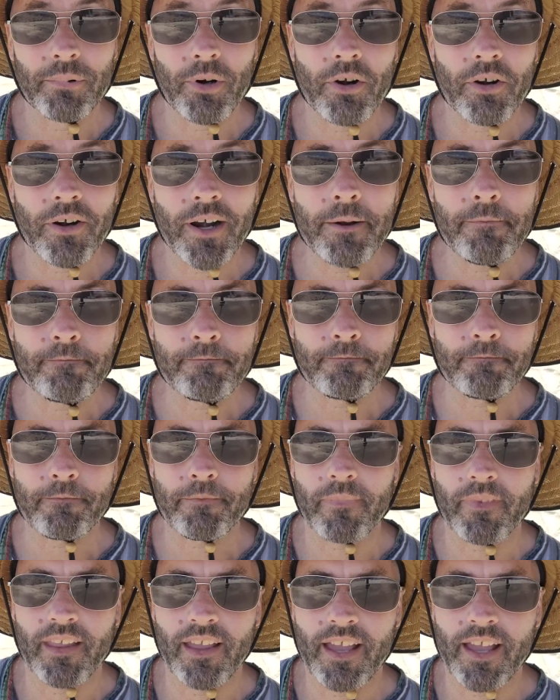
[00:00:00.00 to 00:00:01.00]
program.
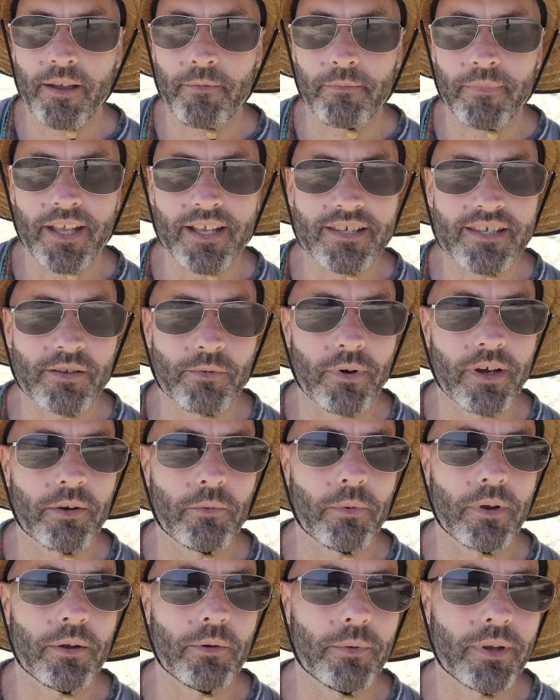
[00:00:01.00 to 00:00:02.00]
That's the
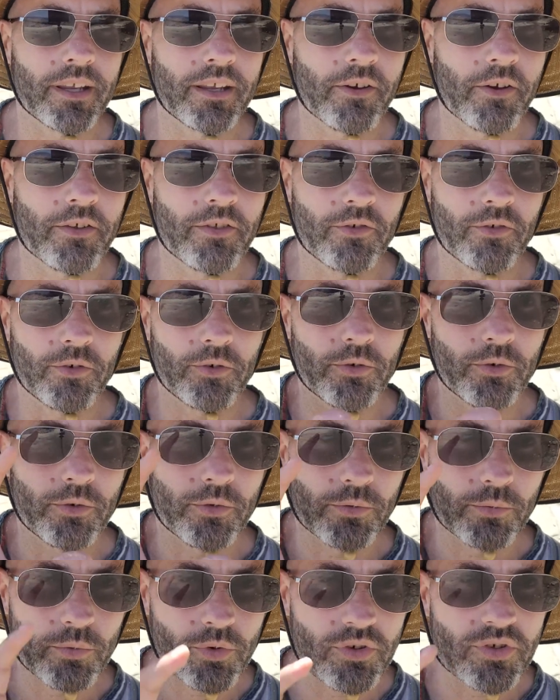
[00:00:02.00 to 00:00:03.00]
one where we go
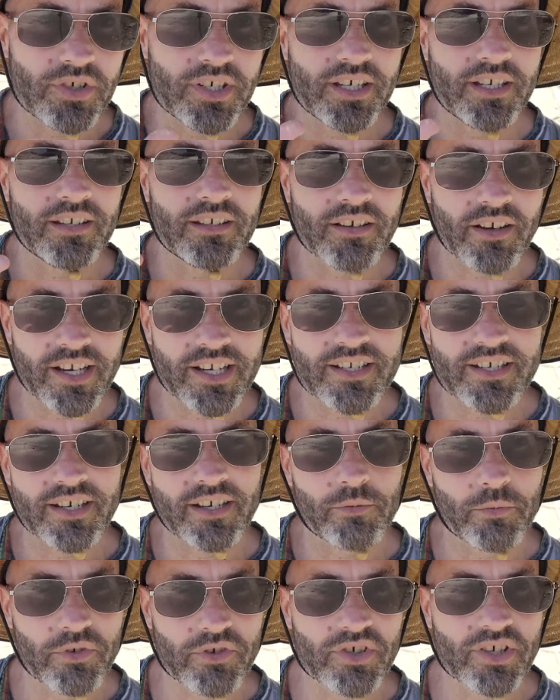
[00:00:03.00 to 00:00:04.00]
through Wuji, Taiji,
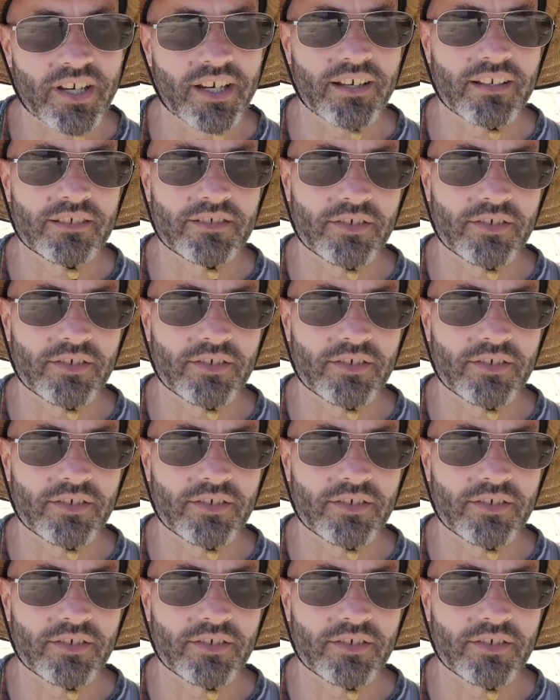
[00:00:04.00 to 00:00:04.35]
and Wuxing,